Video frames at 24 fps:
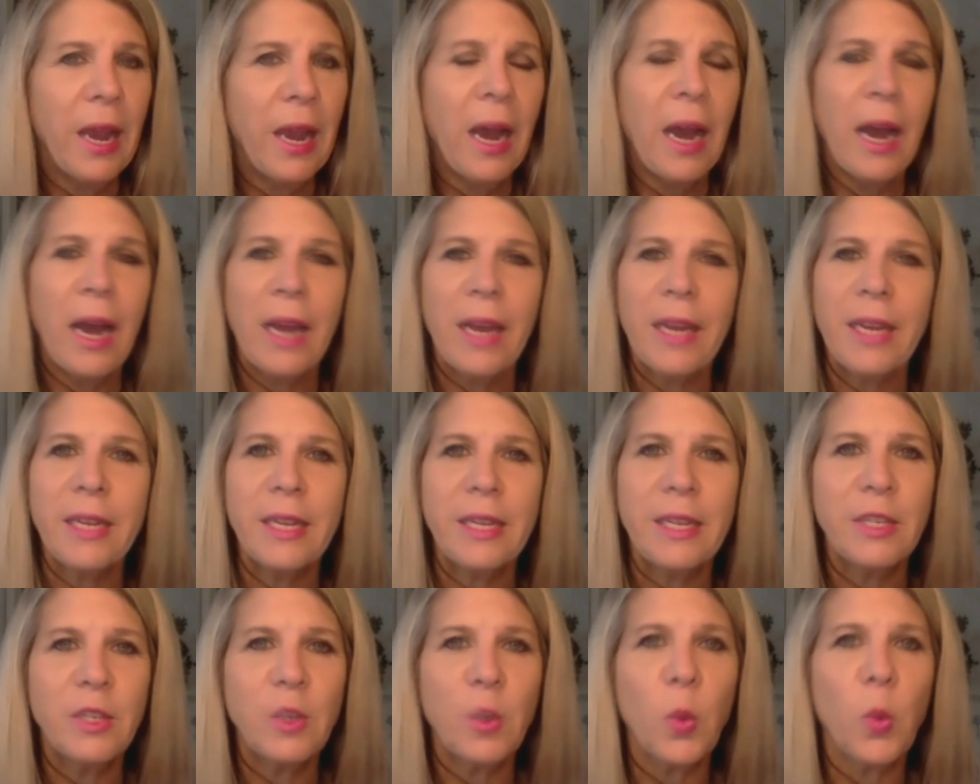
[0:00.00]
Uh, he,
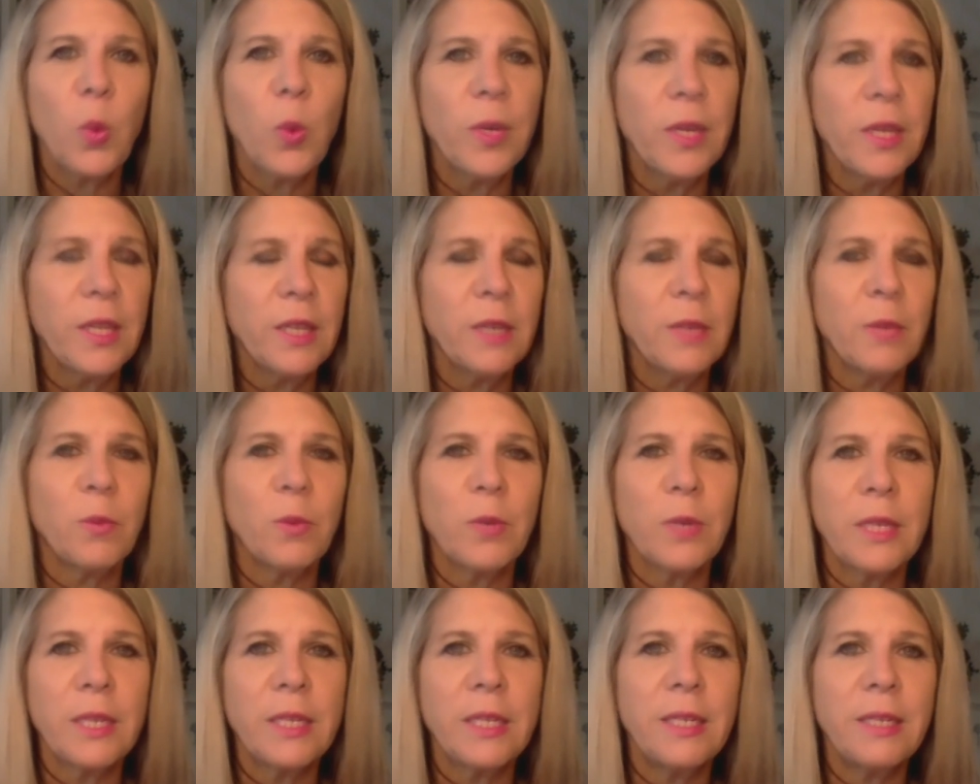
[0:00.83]
he's a really,
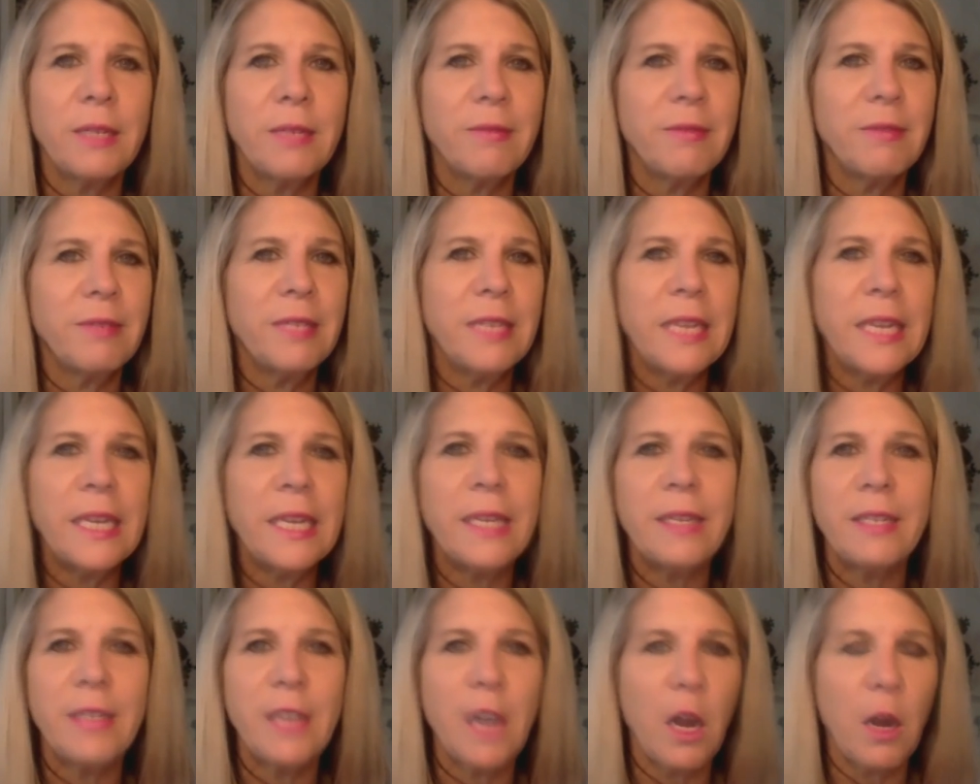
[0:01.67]
really
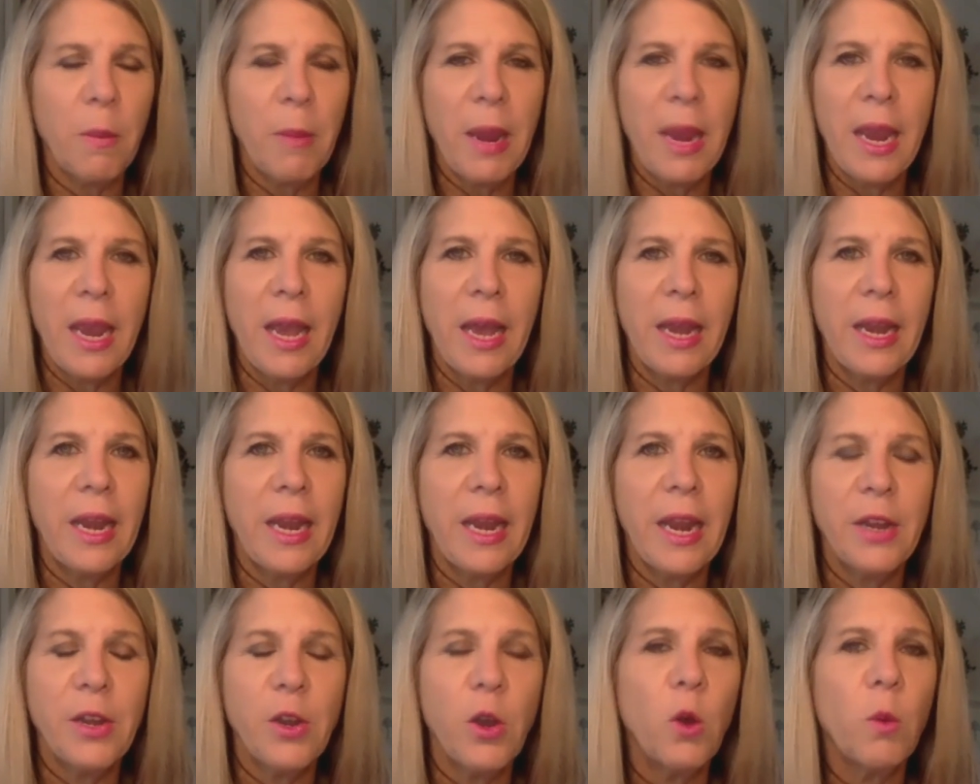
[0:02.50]
neat young man,
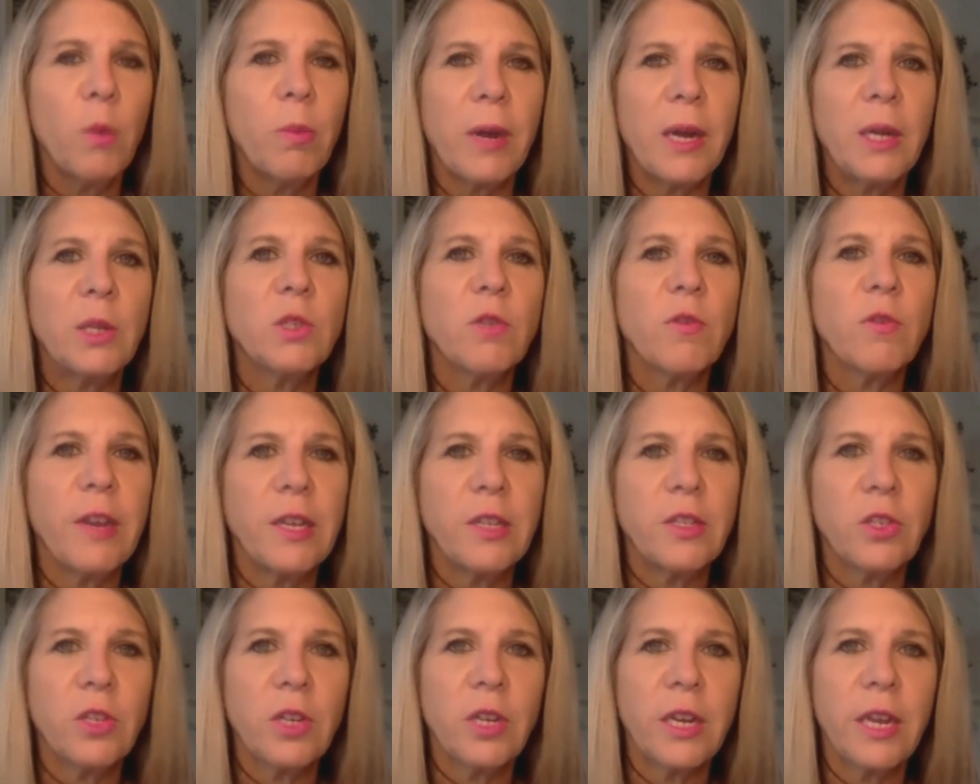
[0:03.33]
and I know Browns
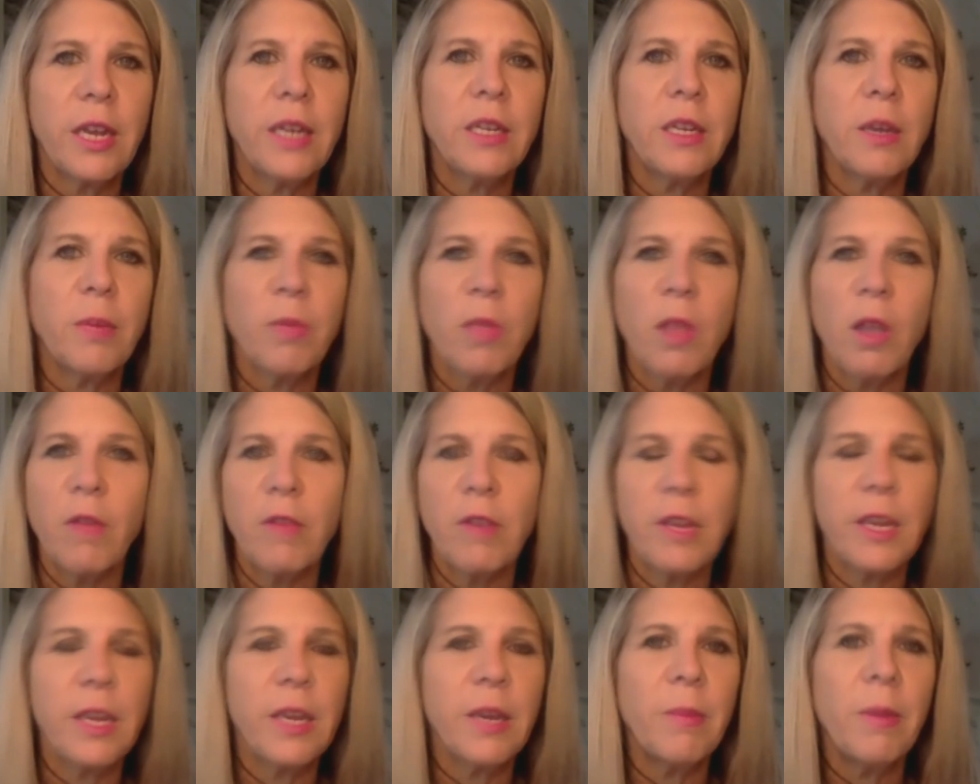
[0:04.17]
fans are going to end up
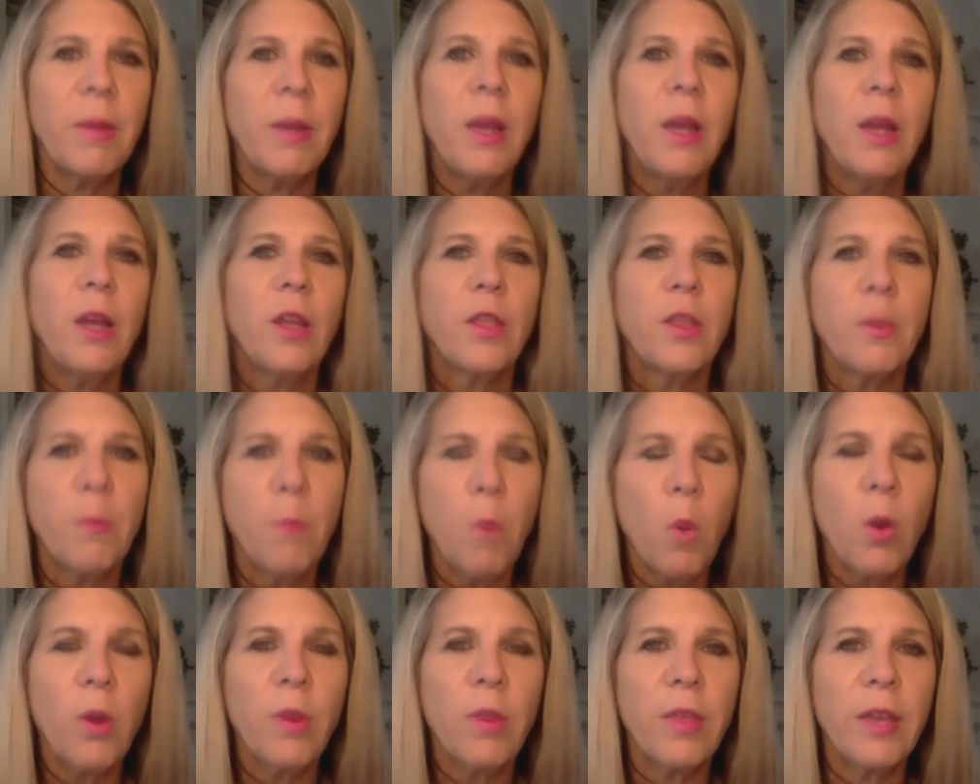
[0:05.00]
loving him the
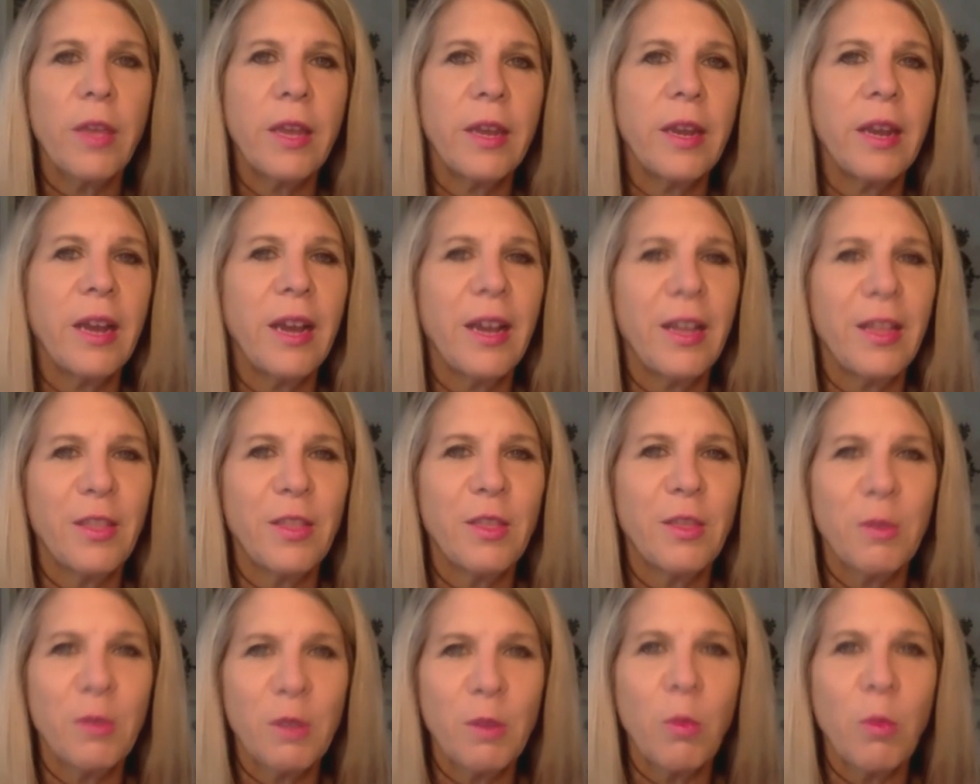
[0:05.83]
more that uh,
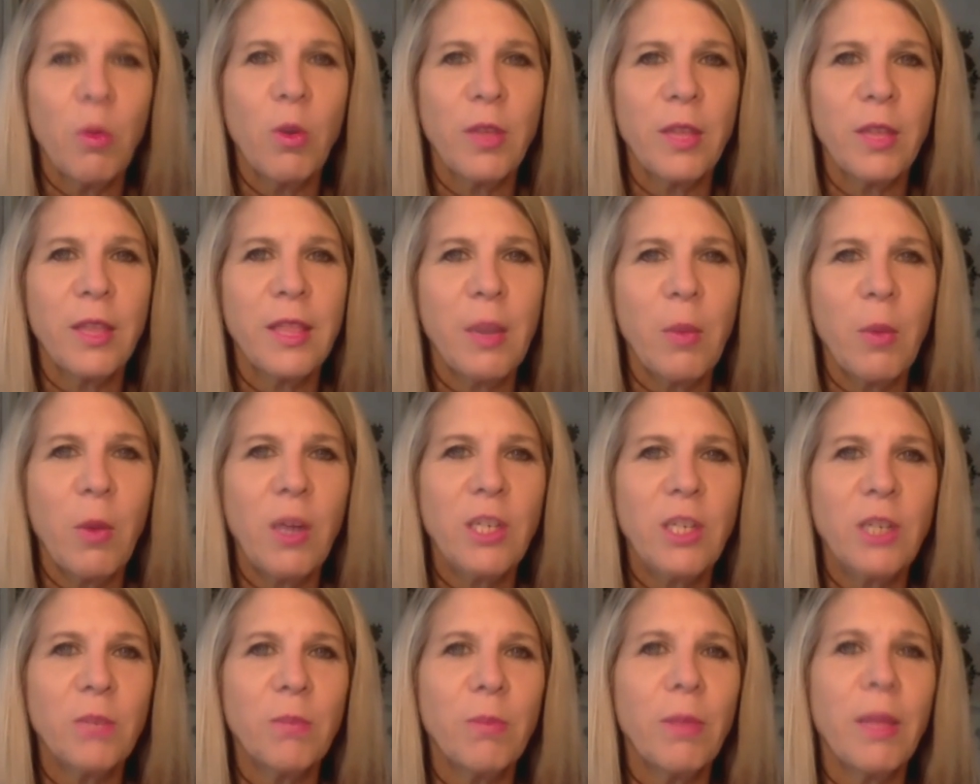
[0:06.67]
the, the more that they
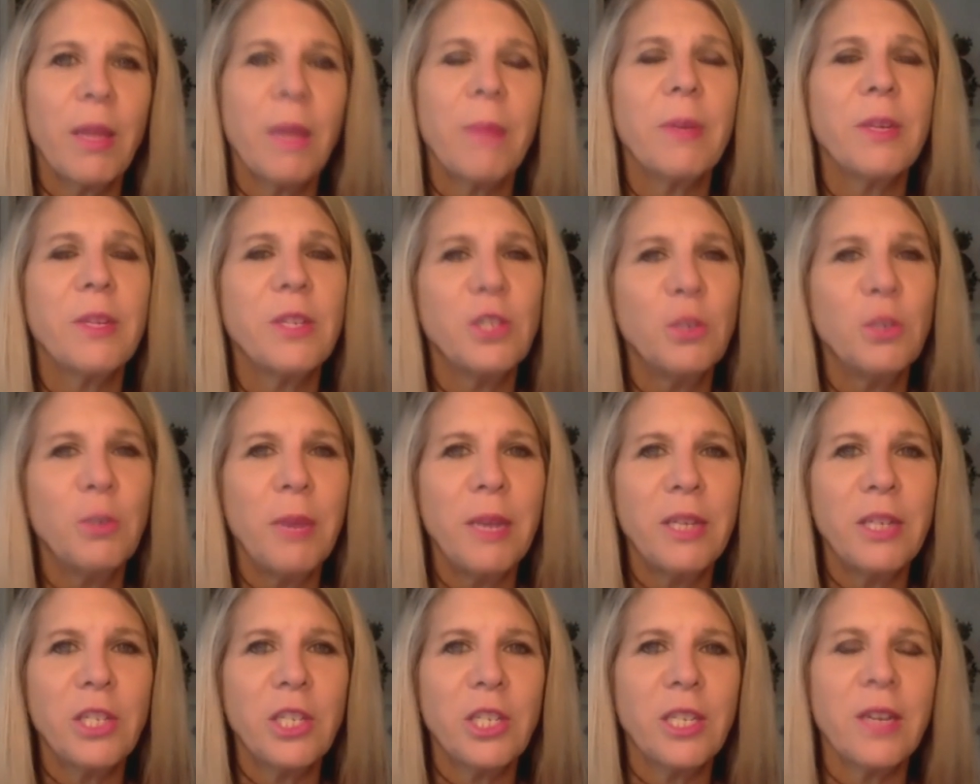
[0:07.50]
watch him play. But as you
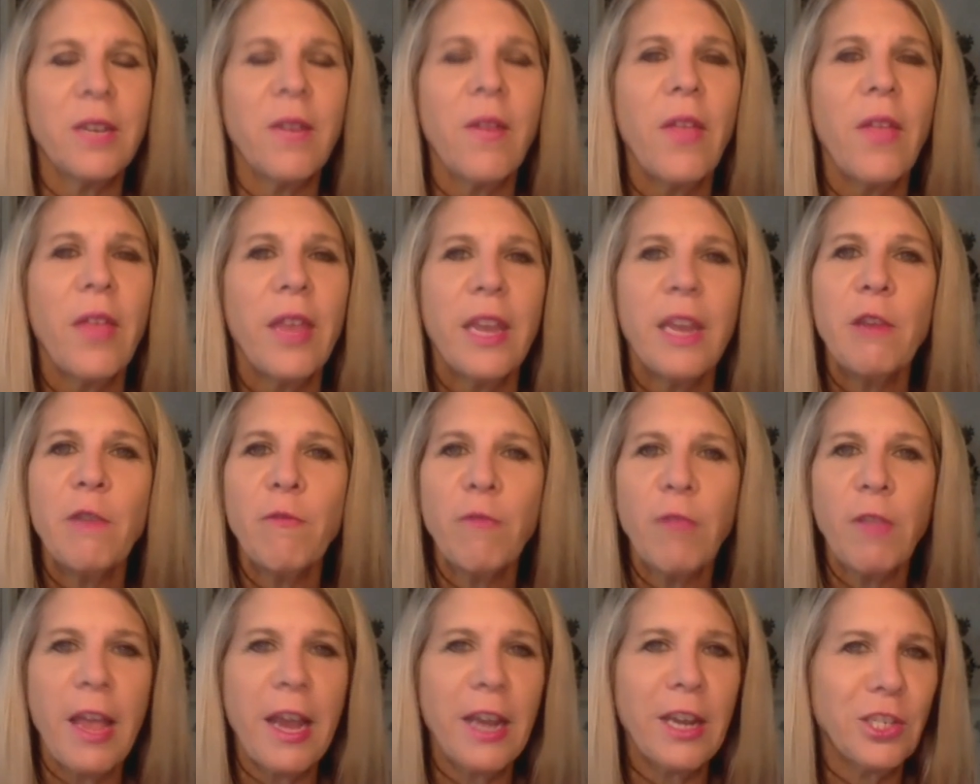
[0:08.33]
mentioned, he
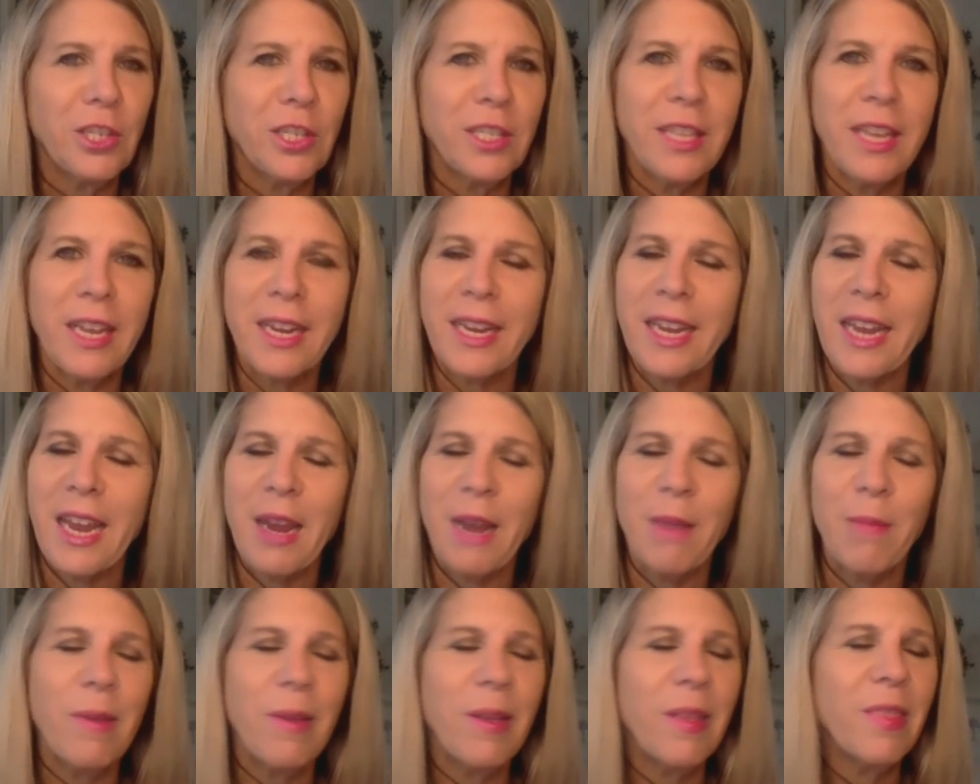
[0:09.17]
flashed in that
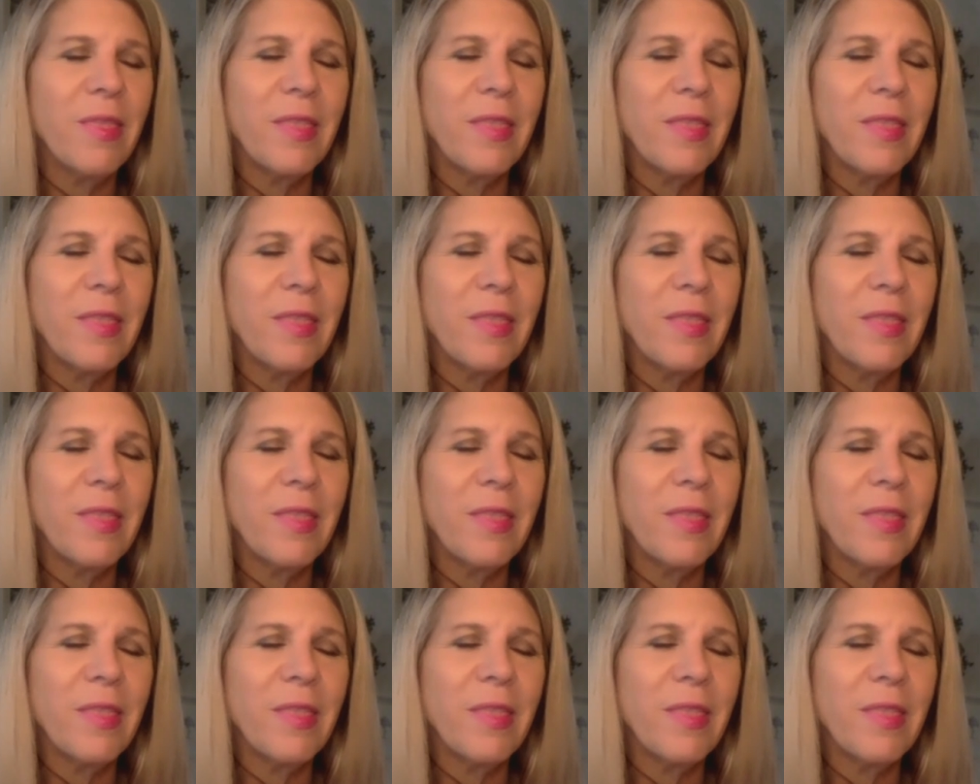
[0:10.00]
game.